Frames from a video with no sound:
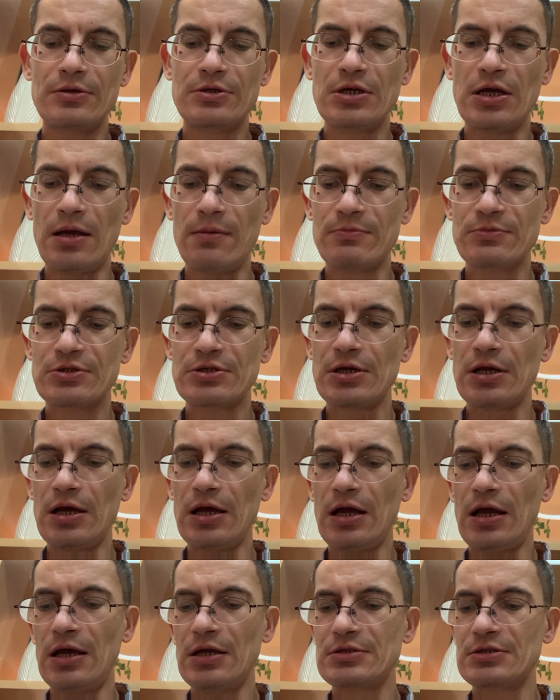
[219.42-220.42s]
terms,
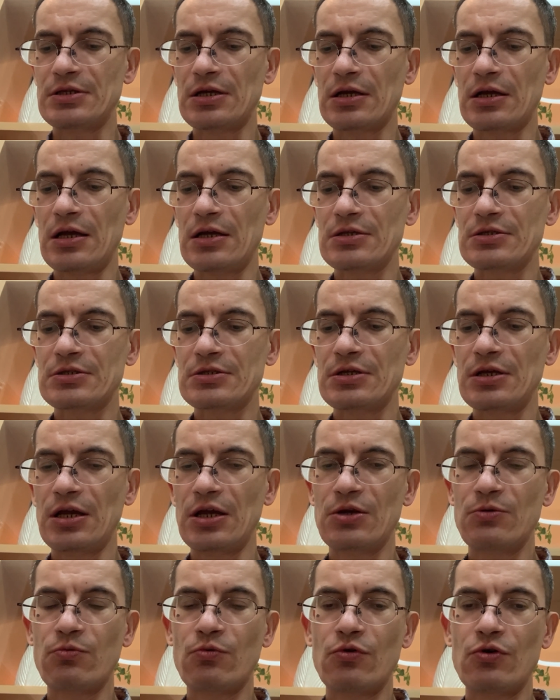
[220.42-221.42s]
as I guess
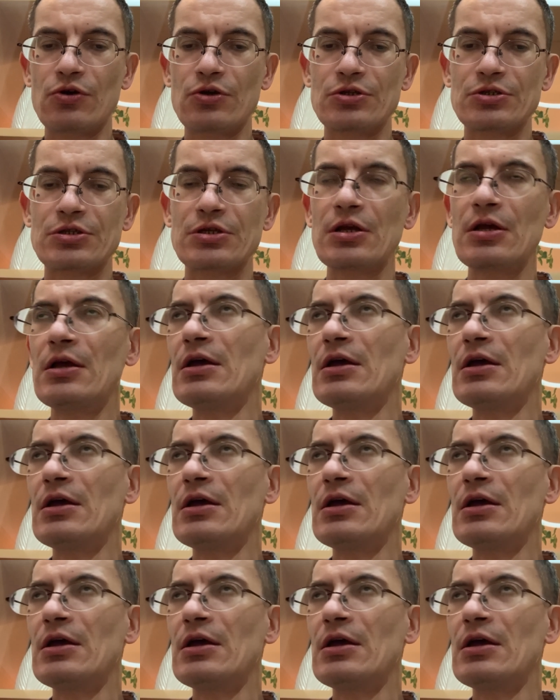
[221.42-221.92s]
it was